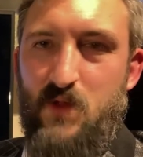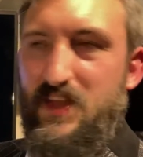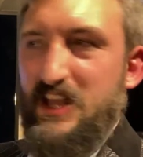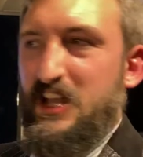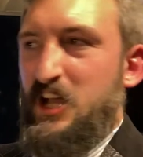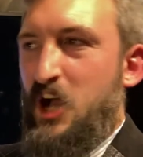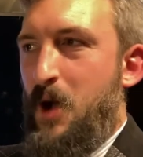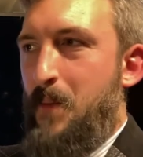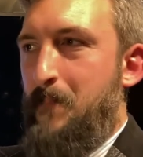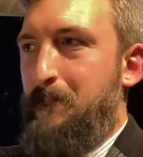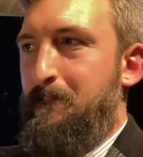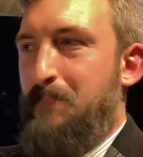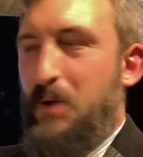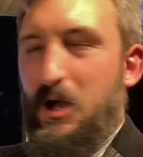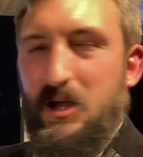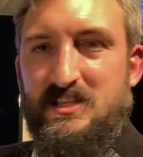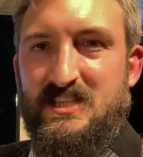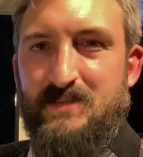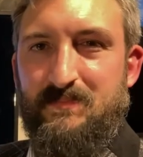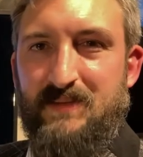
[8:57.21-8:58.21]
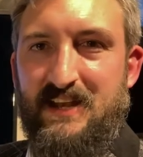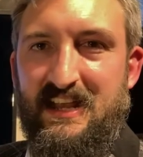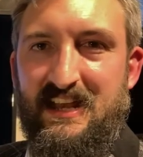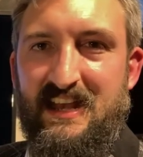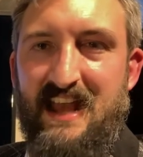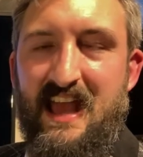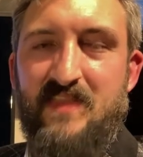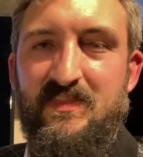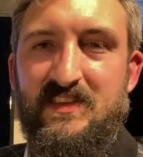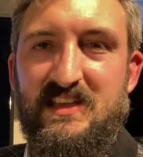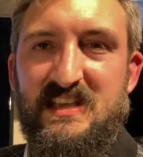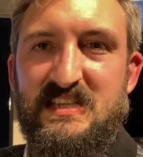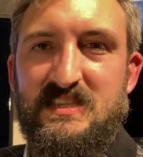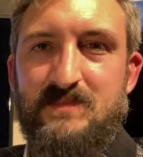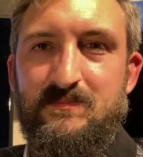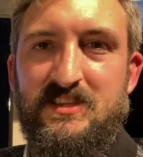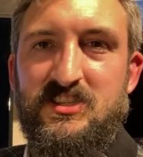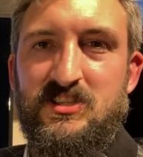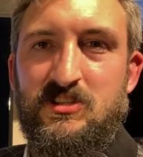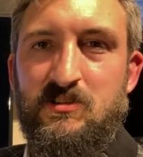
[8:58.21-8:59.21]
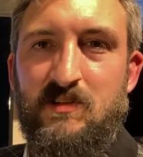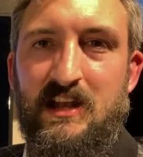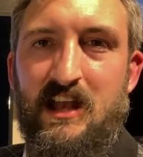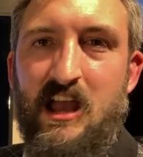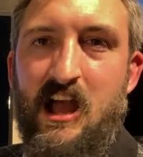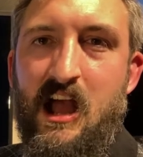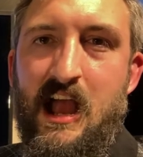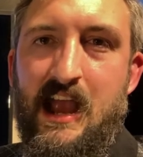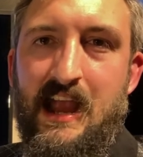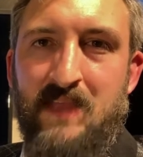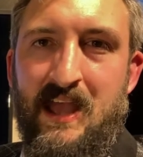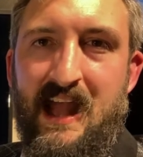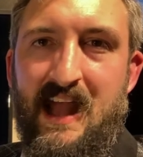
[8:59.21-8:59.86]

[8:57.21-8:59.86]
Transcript: They can't possibly let this mystery lie.